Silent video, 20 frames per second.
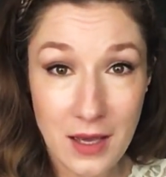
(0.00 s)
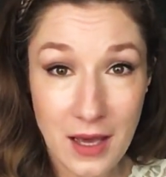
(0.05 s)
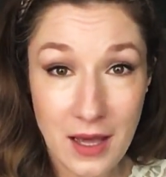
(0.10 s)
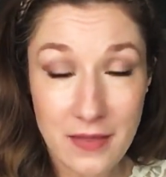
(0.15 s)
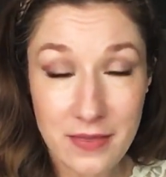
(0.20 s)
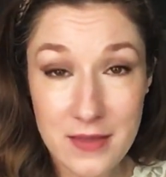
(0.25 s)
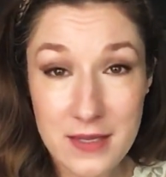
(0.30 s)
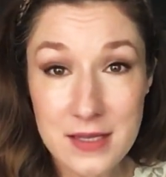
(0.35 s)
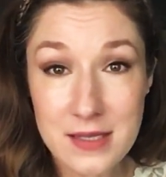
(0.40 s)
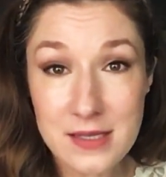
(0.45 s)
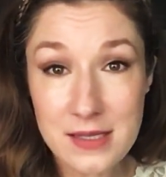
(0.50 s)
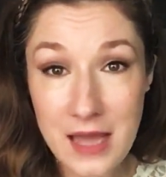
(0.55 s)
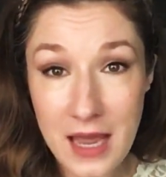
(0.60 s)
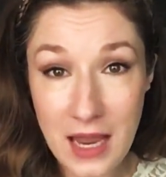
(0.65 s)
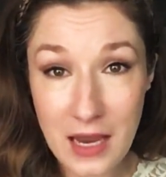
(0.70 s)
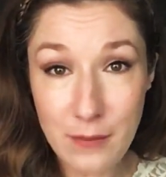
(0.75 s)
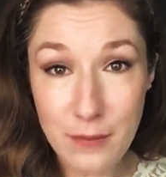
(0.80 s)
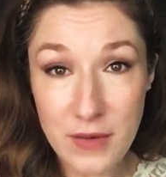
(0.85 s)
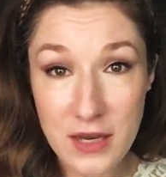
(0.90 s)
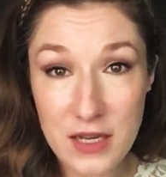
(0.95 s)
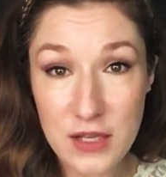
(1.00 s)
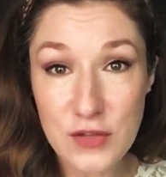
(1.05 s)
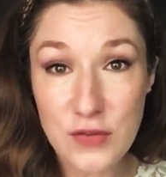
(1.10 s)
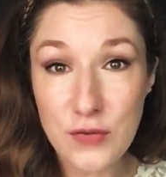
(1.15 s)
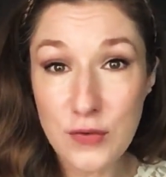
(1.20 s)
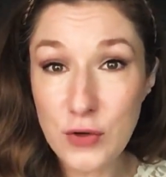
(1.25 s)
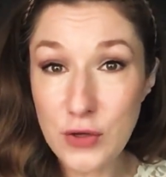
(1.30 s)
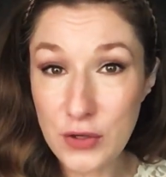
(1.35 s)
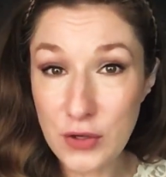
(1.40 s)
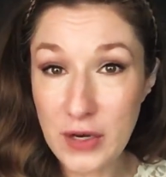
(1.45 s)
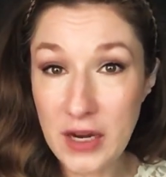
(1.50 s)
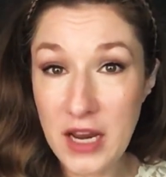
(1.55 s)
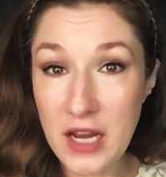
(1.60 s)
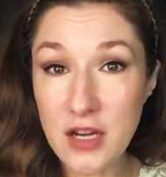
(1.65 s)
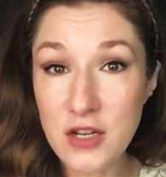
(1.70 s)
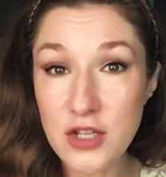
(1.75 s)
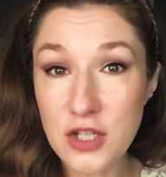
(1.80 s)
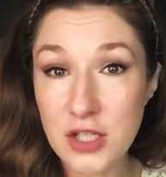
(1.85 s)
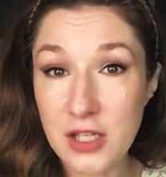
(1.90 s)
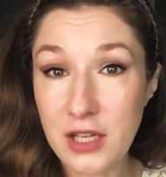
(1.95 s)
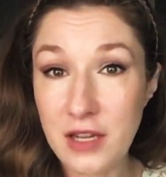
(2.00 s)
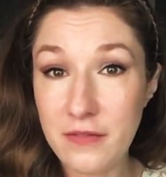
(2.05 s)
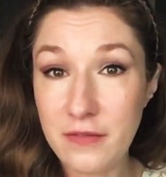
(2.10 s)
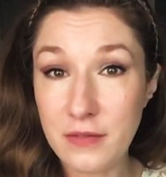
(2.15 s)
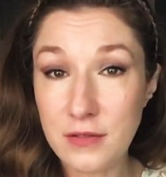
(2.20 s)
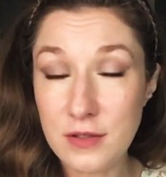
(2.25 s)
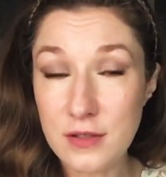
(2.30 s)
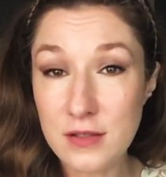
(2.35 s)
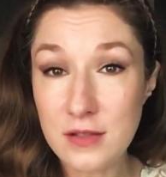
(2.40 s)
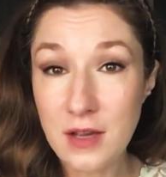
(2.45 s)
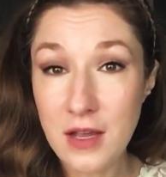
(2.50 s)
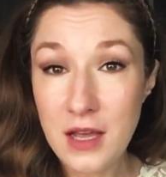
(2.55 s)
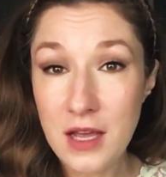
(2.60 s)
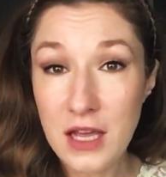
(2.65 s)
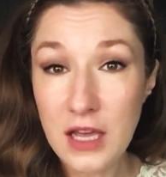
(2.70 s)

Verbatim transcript: And the same is for your energy levels.